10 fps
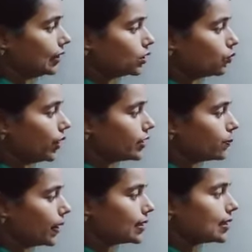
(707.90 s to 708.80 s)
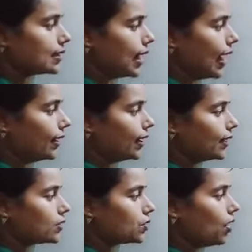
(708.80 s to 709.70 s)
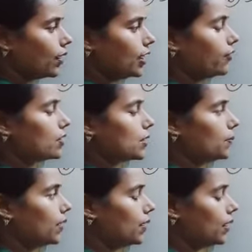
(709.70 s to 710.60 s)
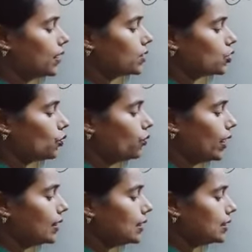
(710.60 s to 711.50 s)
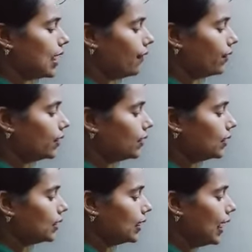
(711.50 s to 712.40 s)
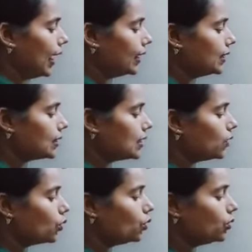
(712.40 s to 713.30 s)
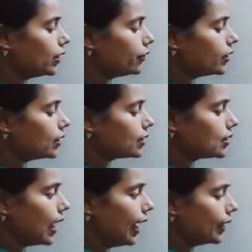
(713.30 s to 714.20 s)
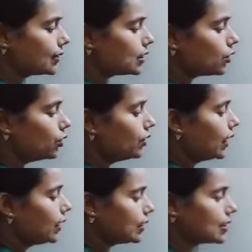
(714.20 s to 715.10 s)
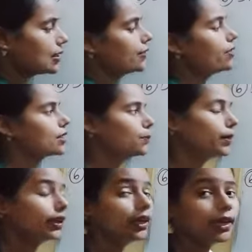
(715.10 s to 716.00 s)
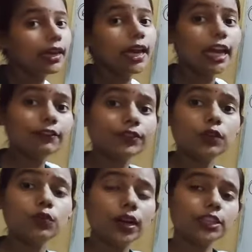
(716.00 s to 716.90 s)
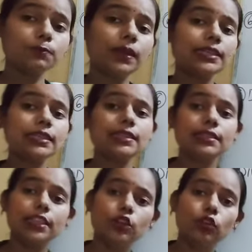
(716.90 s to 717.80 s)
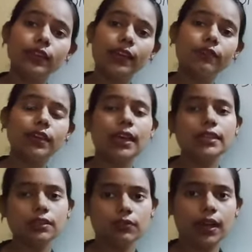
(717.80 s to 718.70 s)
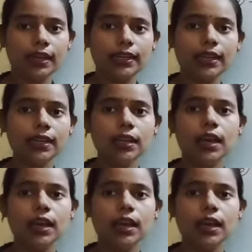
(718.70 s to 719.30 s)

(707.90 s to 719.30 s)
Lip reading: the ones place is 9, it is not divisible. So 1790, if it is 0, then it is divisible. If the ones place is 0, then we can divide it.